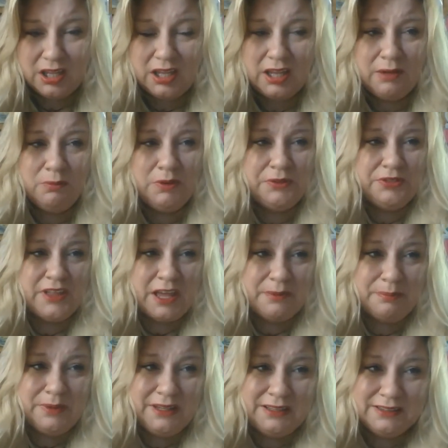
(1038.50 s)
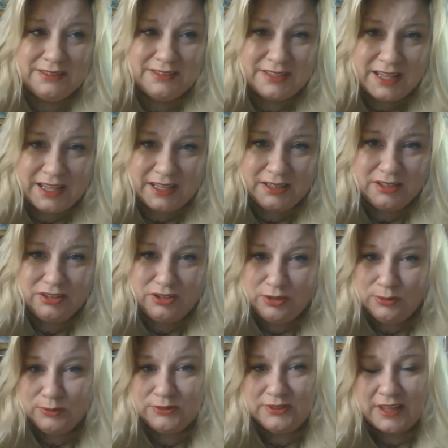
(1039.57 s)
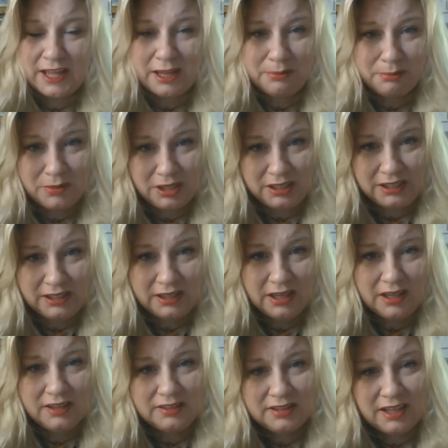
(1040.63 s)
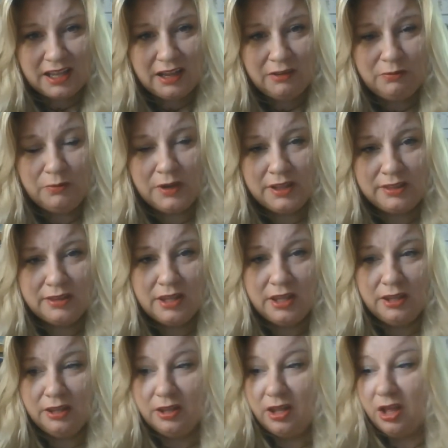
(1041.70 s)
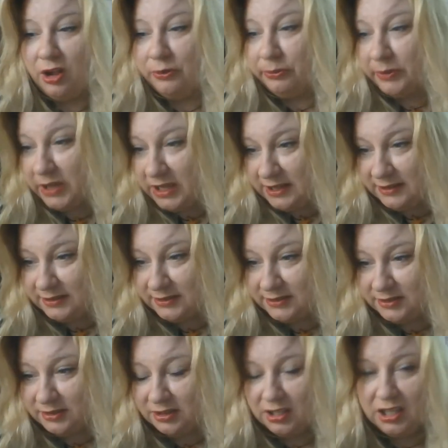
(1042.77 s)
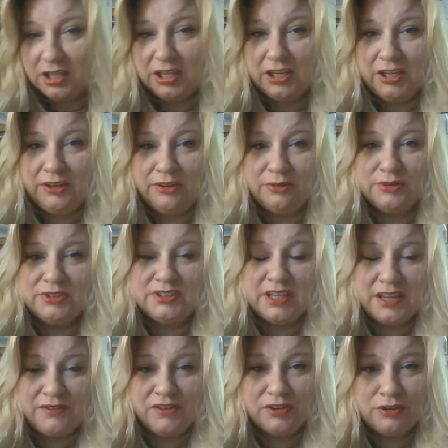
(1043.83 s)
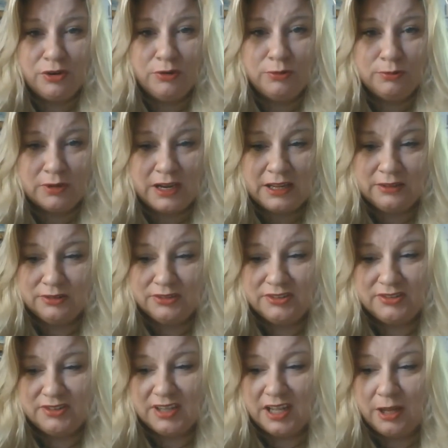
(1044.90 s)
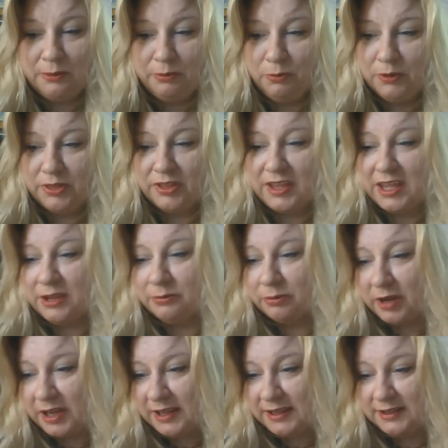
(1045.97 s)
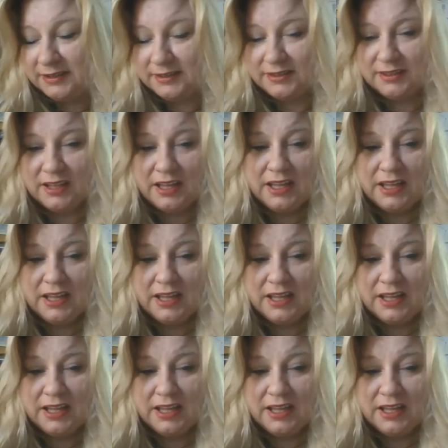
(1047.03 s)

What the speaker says: And with that being said, use that money to help with a raise. Save your gold crowns to help with a raise.